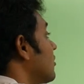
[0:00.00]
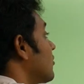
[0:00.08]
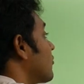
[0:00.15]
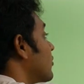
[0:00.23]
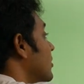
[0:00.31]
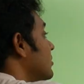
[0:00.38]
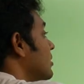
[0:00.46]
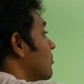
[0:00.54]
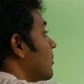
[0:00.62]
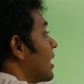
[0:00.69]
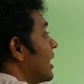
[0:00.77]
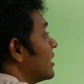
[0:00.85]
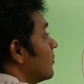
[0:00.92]
From the
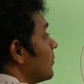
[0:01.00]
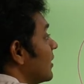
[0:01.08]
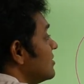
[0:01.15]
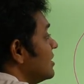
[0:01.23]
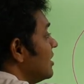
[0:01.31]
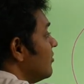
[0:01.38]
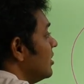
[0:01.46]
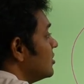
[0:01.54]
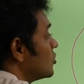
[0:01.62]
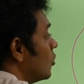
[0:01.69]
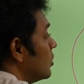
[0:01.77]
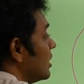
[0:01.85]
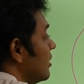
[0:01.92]
marked price, I give a discount.